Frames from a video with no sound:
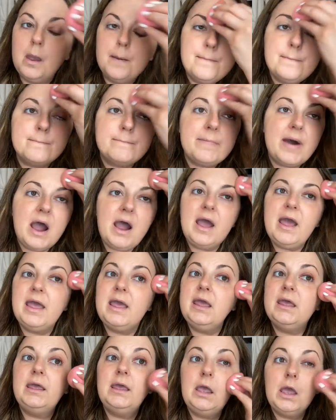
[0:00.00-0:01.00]

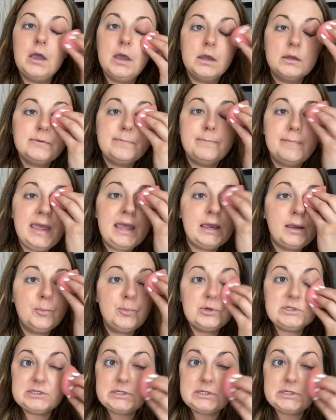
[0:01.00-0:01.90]
my makeup was